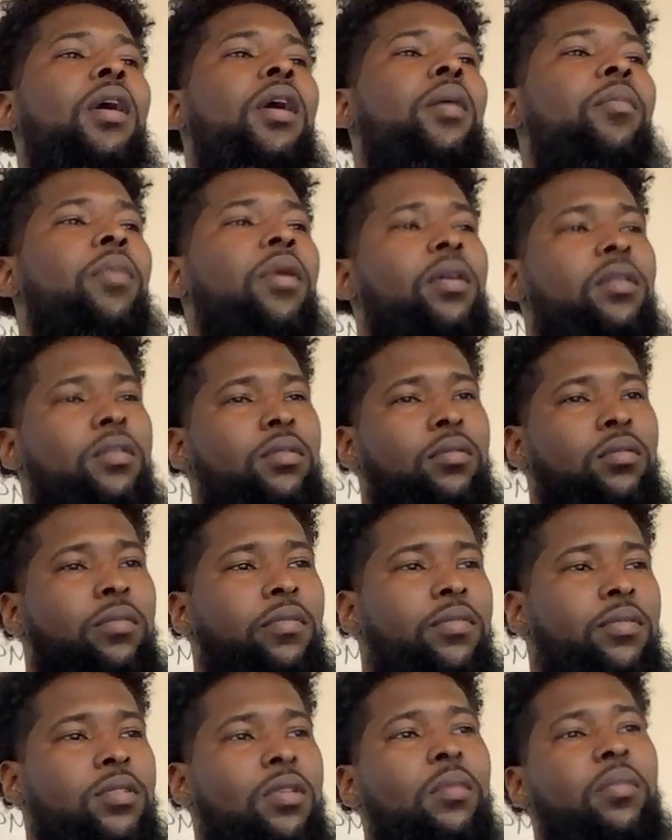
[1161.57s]
But
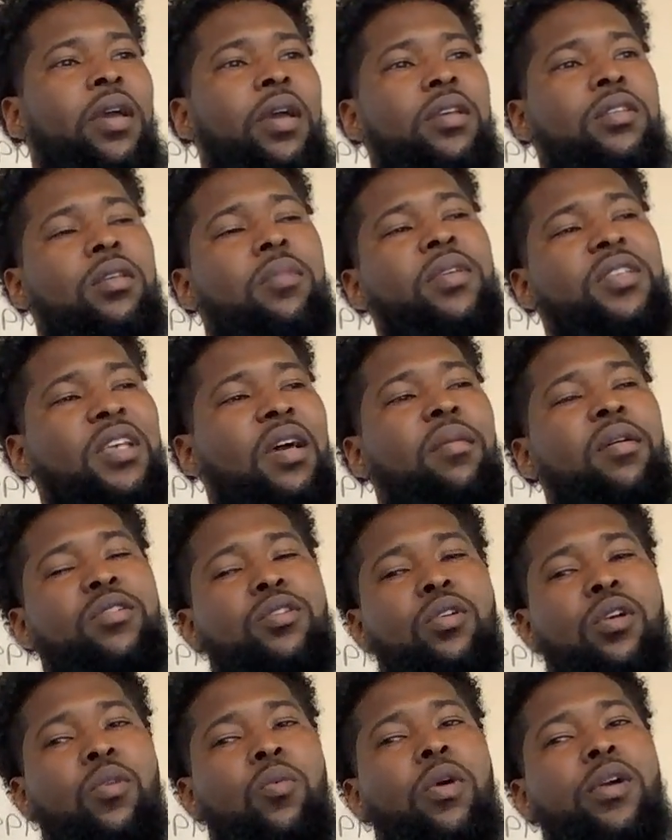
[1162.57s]
some examiners are
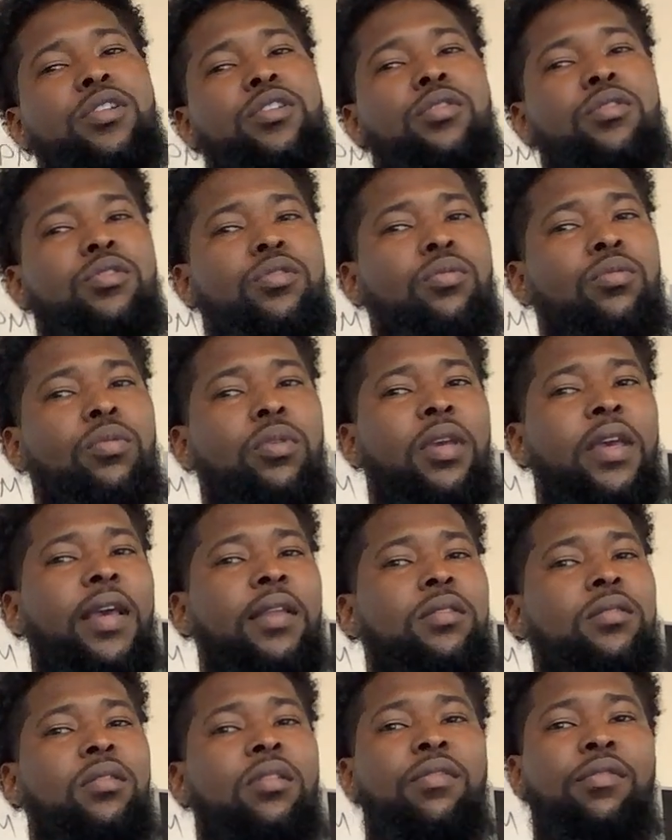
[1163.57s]
going to want you to get
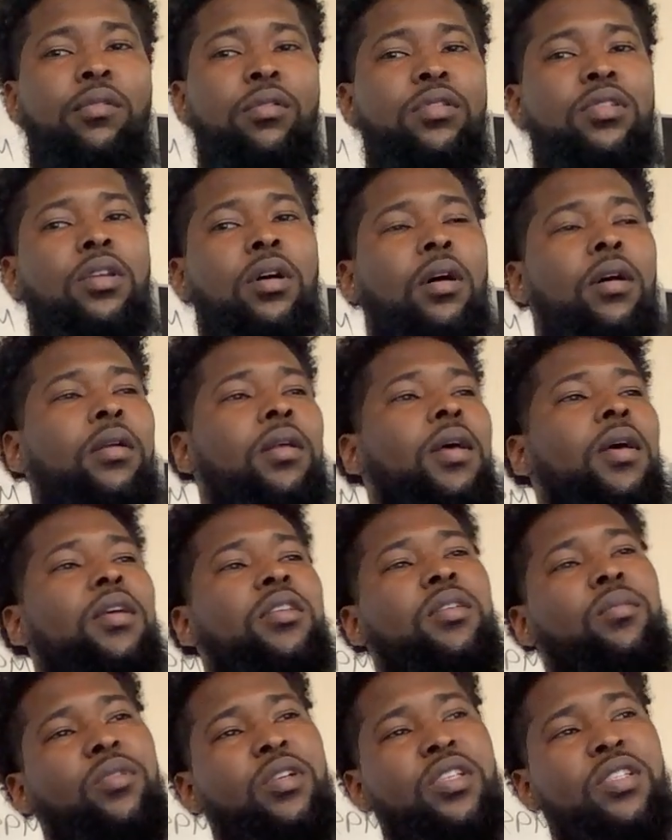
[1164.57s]
to the full stall,
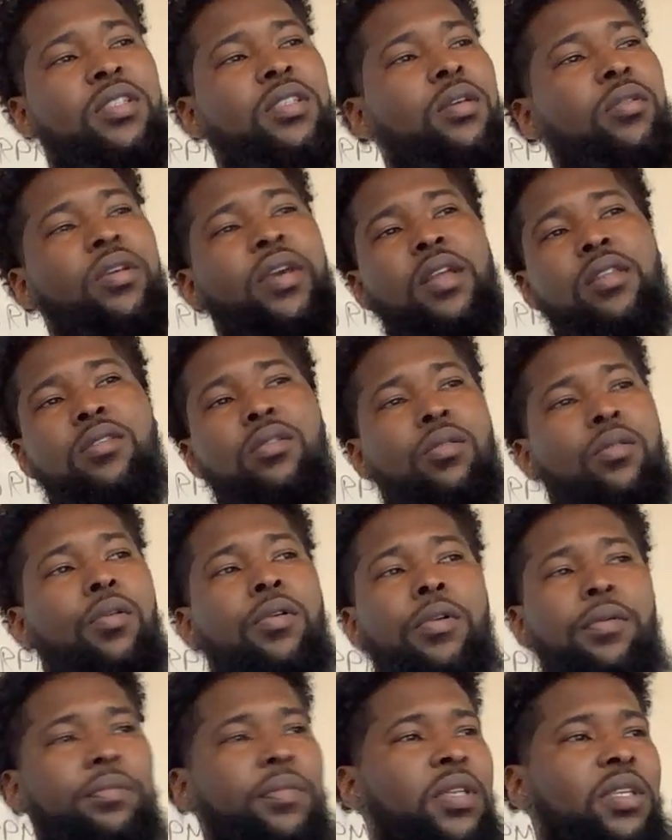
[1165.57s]
some will just tell you get to the horn.
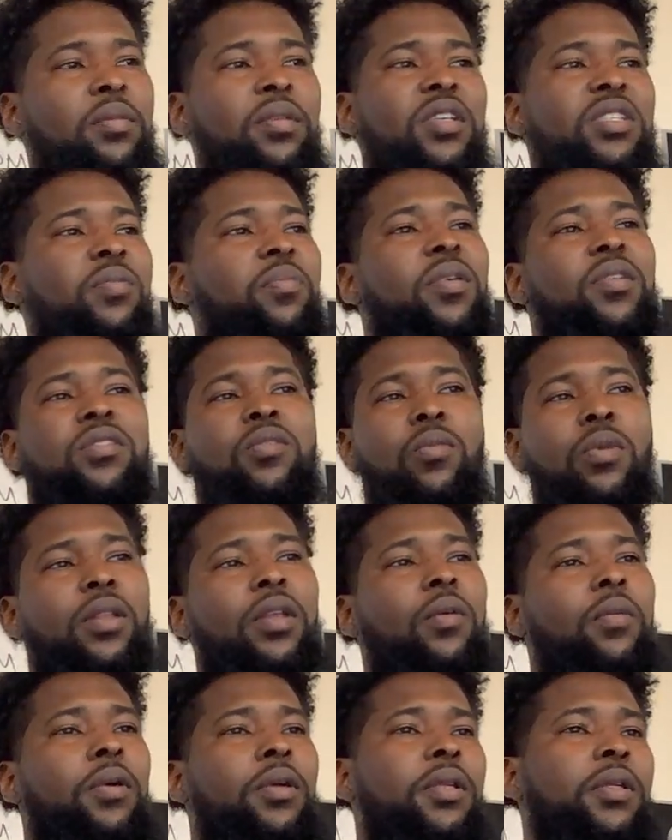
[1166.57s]
It just depends on what they
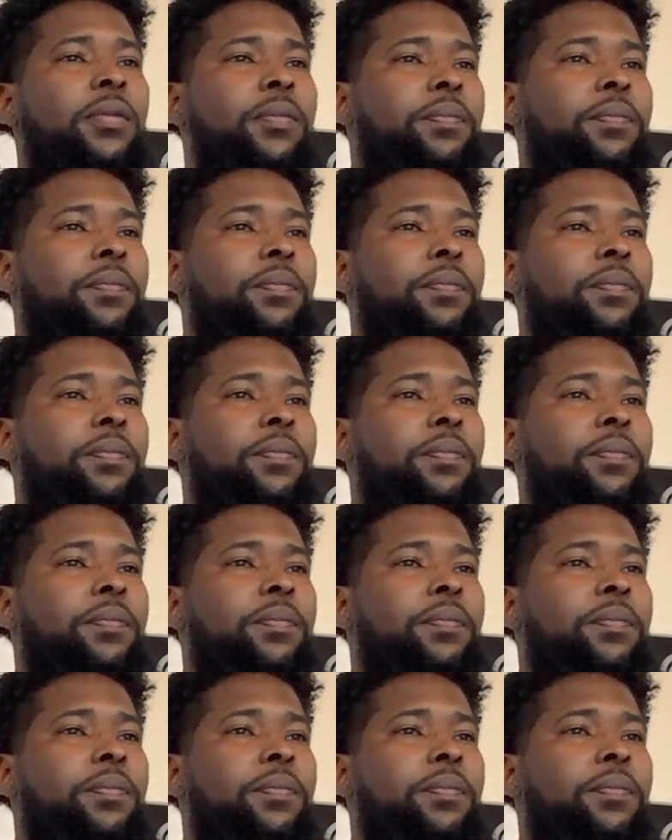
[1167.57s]
want.